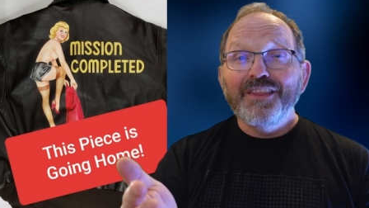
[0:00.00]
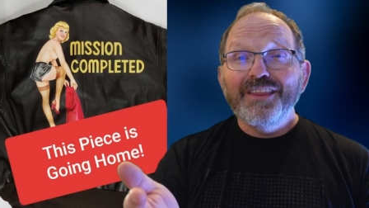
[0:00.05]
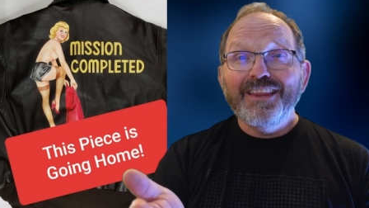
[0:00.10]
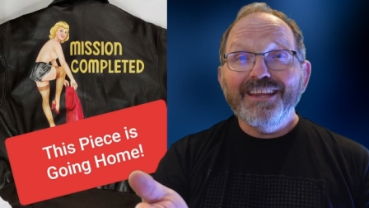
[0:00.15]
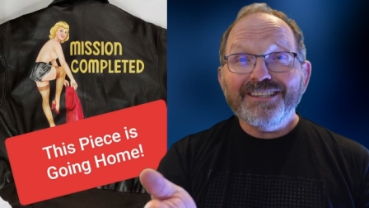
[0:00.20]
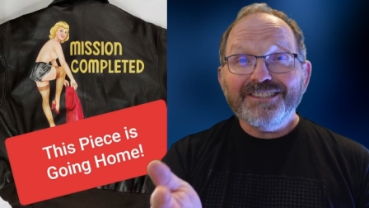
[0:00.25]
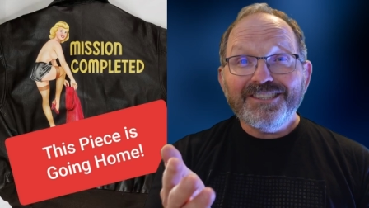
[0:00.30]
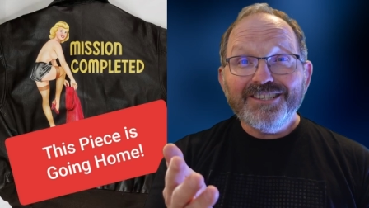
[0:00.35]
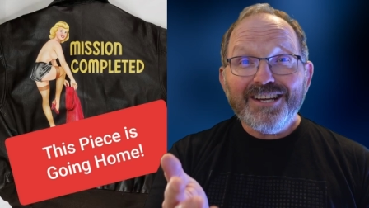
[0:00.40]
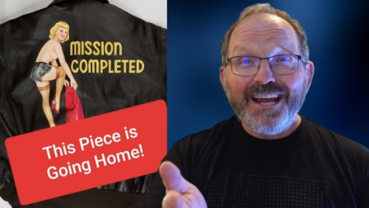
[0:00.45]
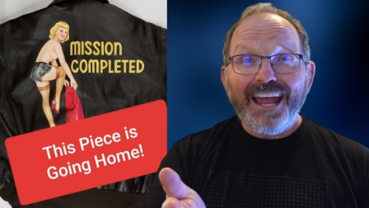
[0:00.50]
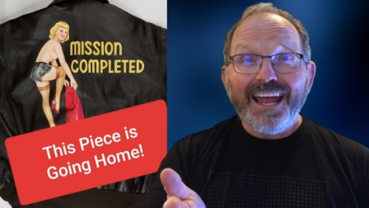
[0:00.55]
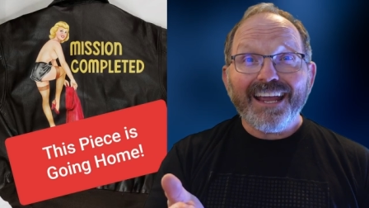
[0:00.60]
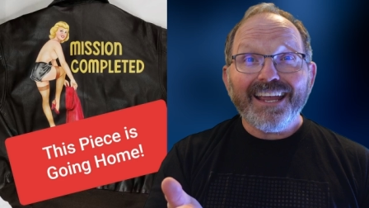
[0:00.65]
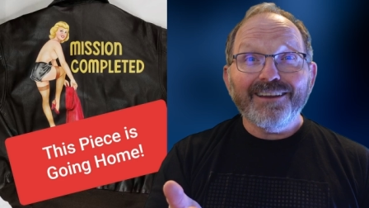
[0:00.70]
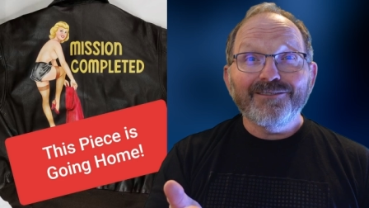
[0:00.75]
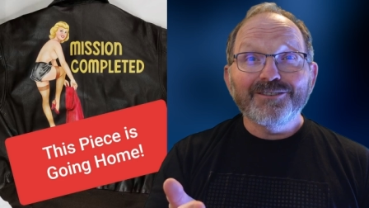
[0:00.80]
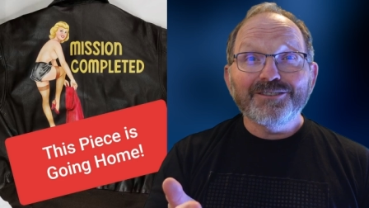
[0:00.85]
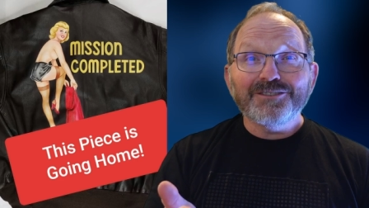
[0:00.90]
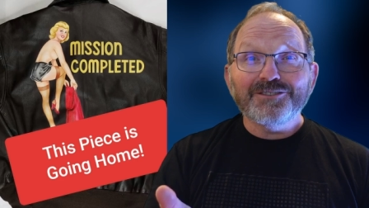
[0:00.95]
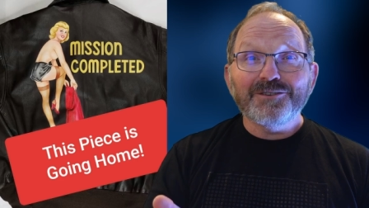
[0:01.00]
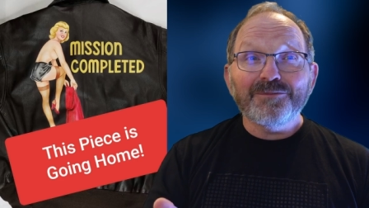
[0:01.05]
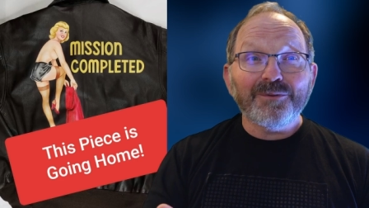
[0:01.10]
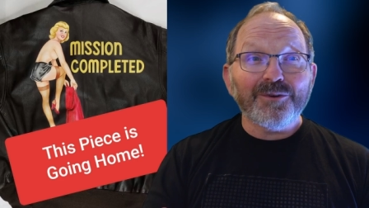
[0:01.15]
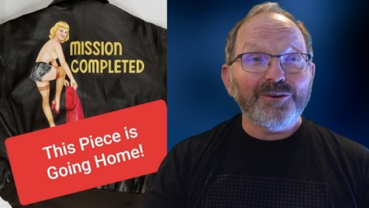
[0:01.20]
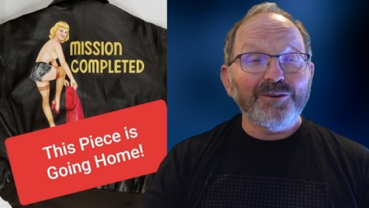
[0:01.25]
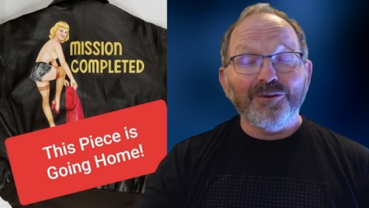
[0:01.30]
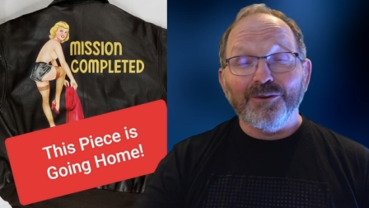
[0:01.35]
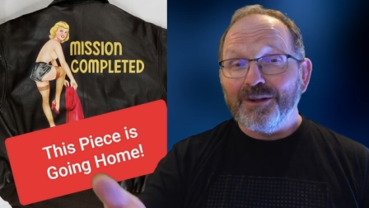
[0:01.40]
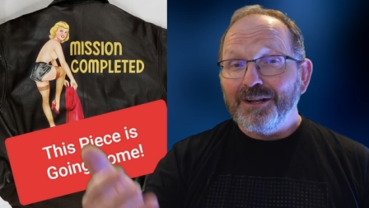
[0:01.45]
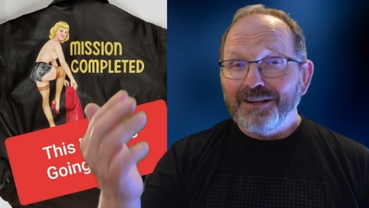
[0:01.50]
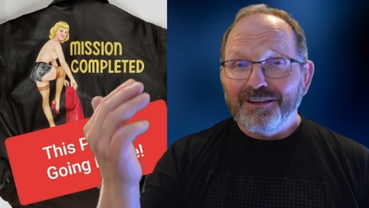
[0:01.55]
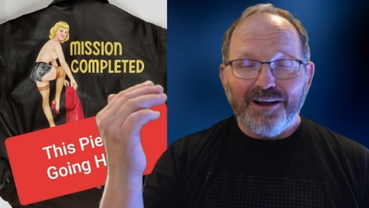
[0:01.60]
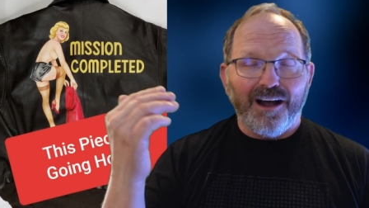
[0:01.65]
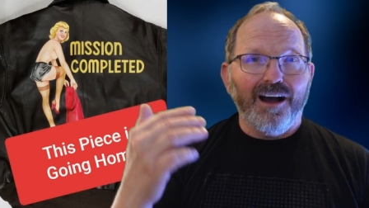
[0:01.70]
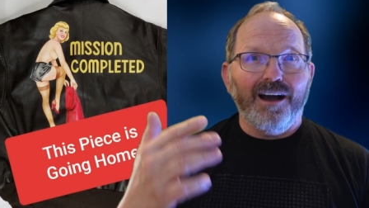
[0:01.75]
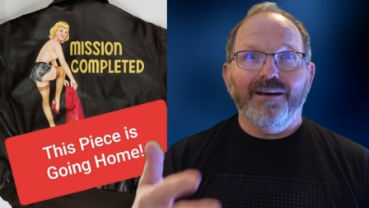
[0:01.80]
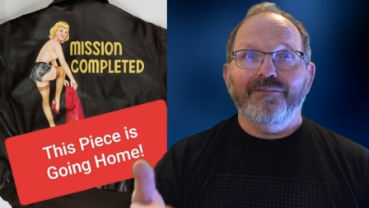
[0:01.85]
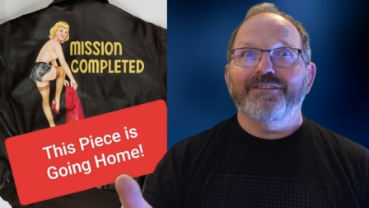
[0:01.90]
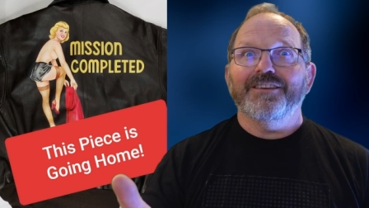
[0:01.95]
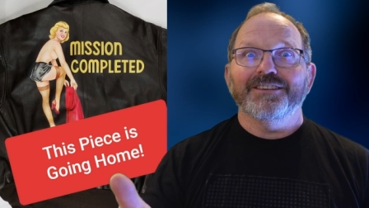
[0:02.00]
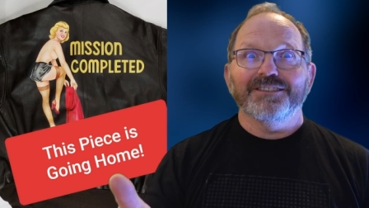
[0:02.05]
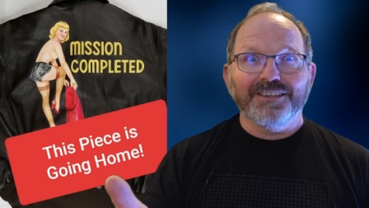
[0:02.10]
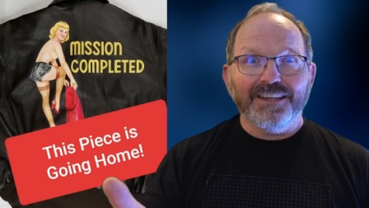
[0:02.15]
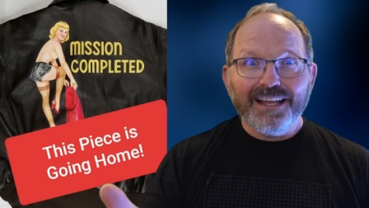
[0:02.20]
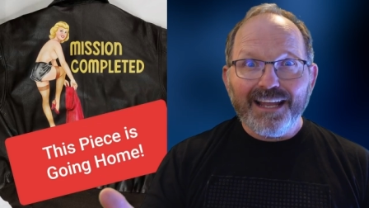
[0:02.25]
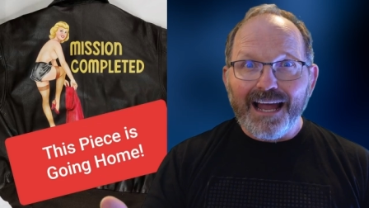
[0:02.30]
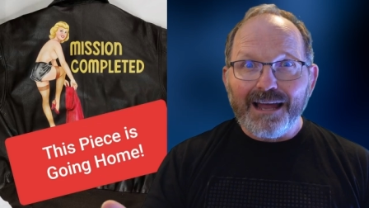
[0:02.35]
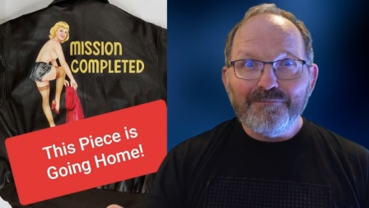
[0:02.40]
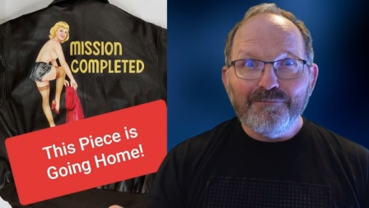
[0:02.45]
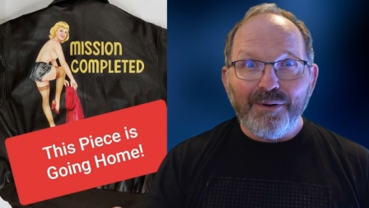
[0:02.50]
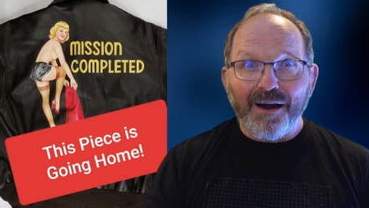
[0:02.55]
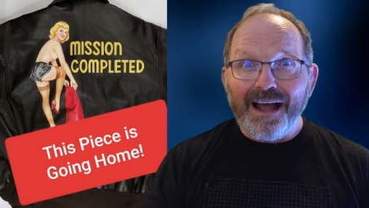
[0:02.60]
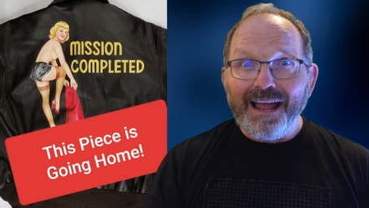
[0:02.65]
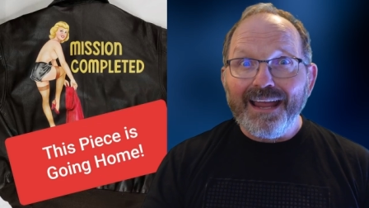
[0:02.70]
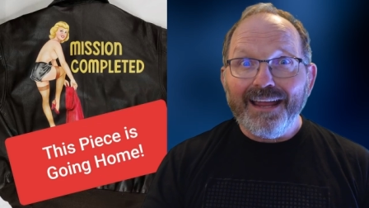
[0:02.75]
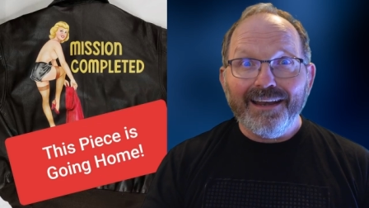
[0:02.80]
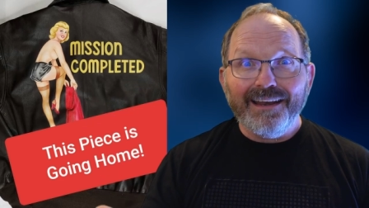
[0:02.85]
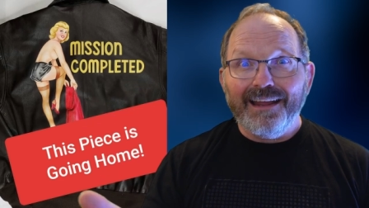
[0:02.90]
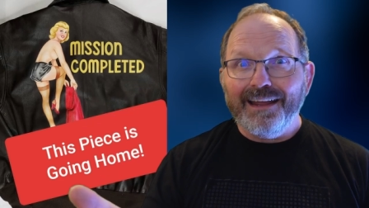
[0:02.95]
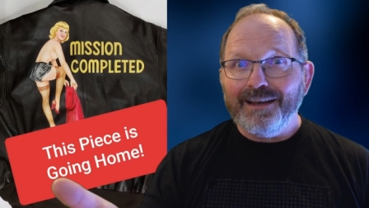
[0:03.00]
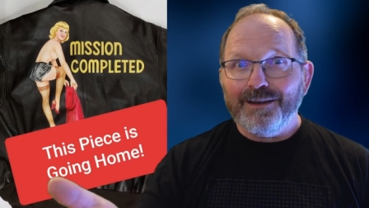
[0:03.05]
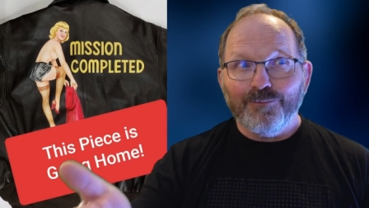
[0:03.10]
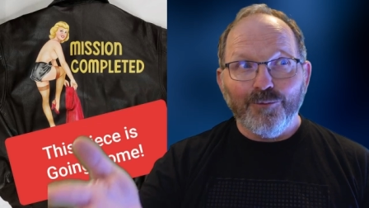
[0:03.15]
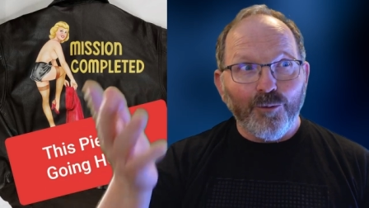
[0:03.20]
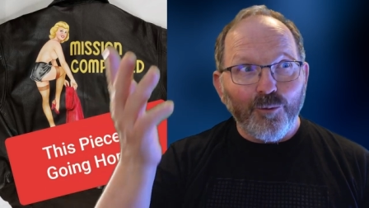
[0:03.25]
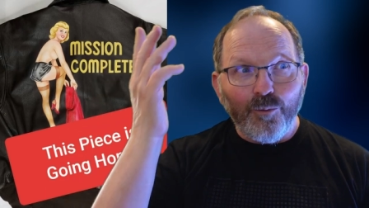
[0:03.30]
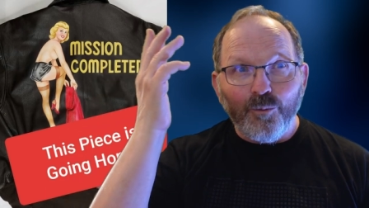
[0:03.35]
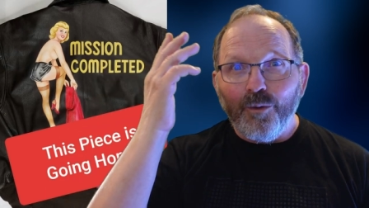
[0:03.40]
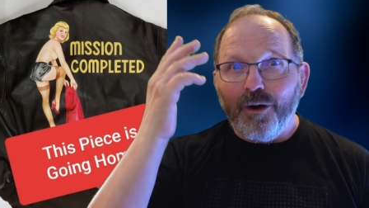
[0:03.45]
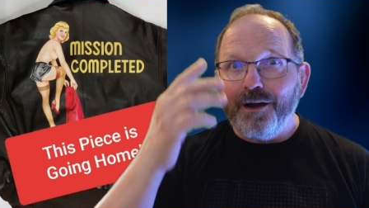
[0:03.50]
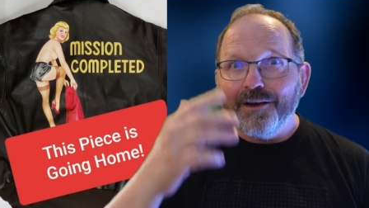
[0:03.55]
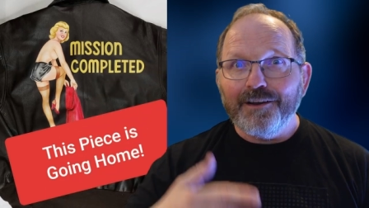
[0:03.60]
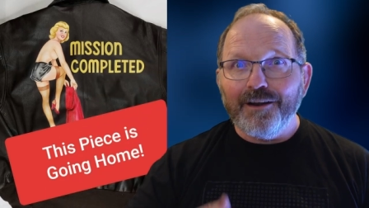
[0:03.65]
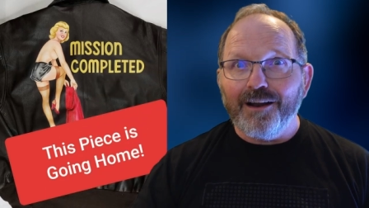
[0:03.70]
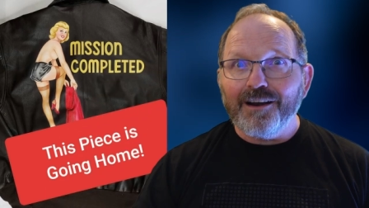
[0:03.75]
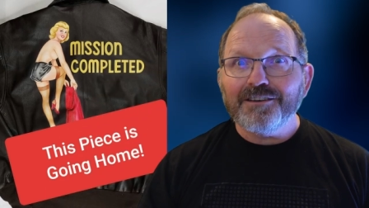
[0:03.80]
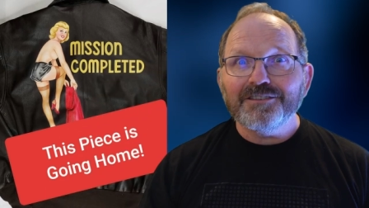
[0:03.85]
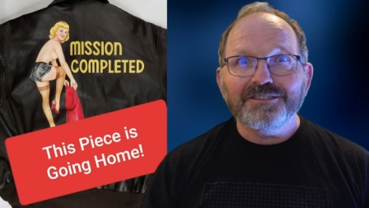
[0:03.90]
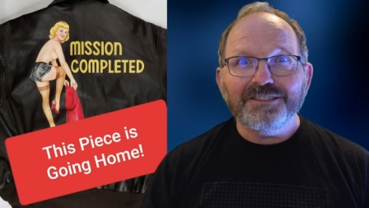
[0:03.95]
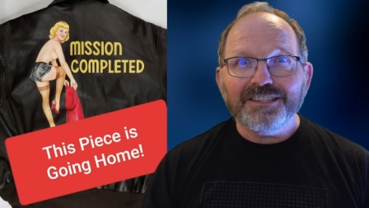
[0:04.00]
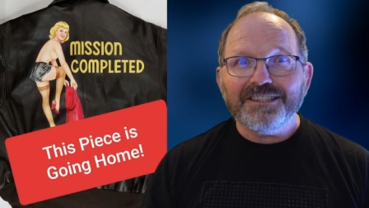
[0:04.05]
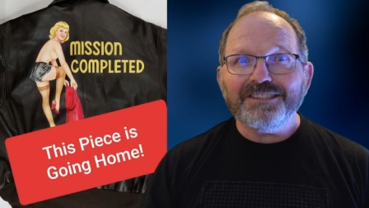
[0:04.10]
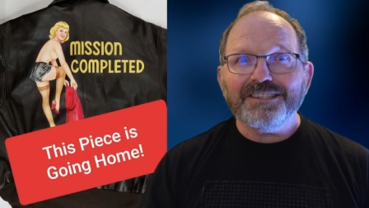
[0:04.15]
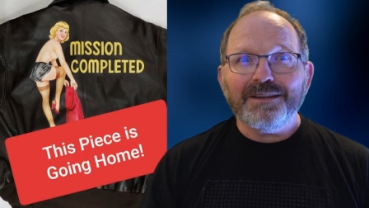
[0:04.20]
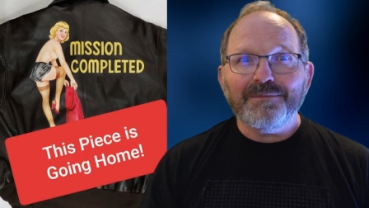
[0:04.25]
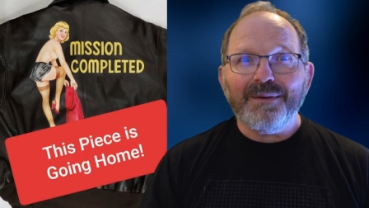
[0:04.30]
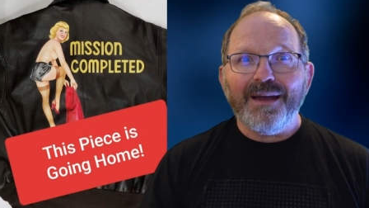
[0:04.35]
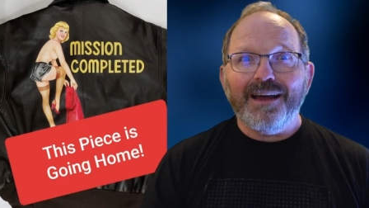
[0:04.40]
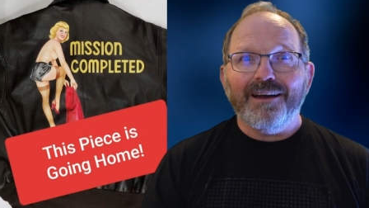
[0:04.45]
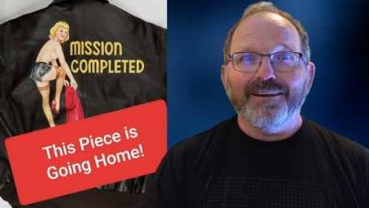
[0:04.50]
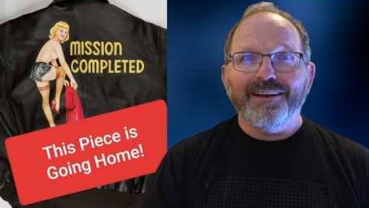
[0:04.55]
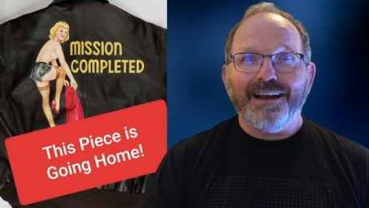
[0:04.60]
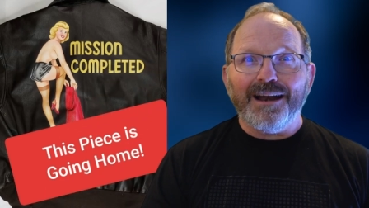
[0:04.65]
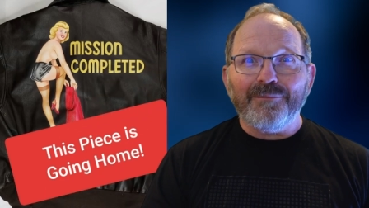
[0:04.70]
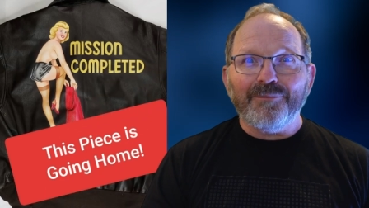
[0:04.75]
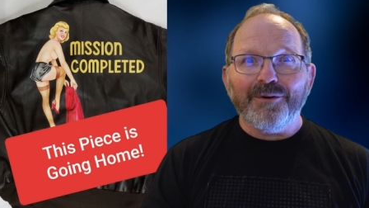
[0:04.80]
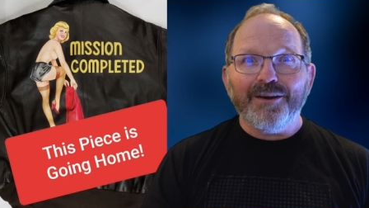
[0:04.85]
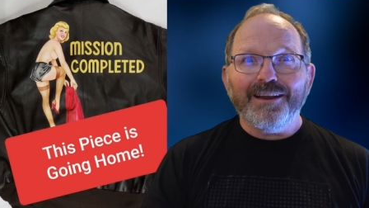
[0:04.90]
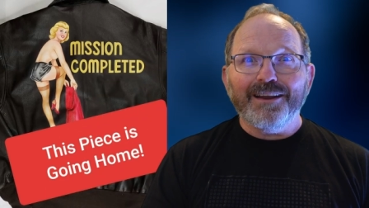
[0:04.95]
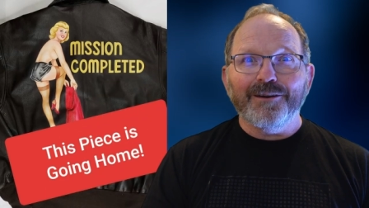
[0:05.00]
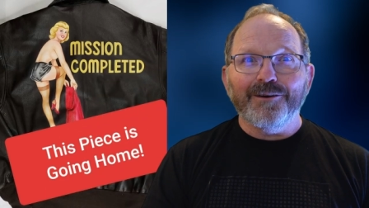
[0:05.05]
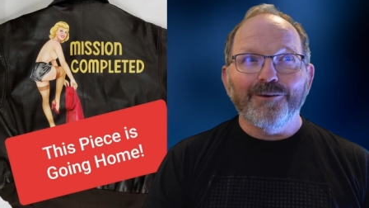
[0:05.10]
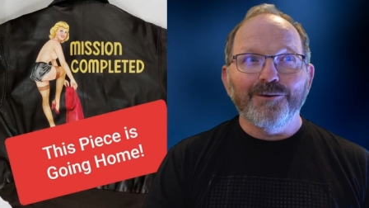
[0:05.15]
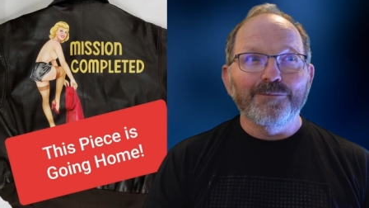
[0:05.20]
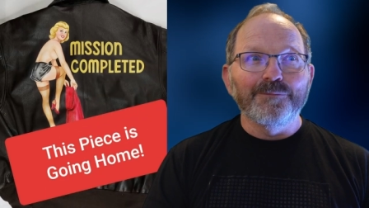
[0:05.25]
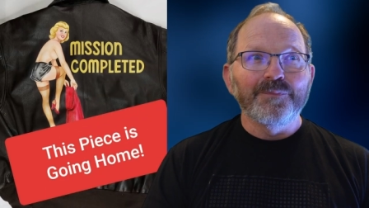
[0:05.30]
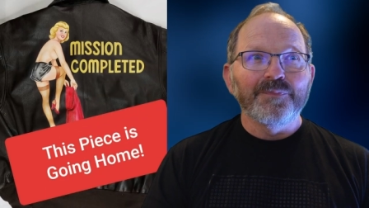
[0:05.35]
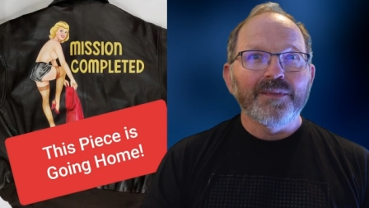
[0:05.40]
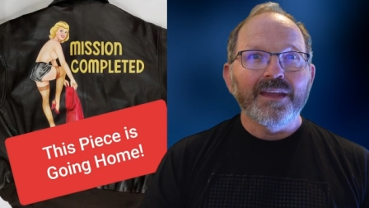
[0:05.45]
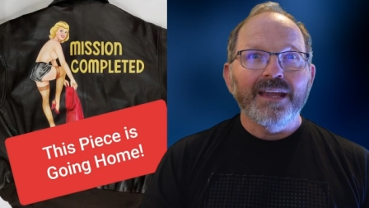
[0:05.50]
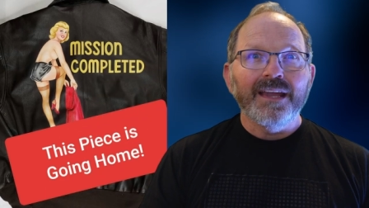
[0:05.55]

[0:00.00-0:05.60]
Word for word: This jacket was super cool. Obviously, I buy it at $1.60 a pound and I bring it home.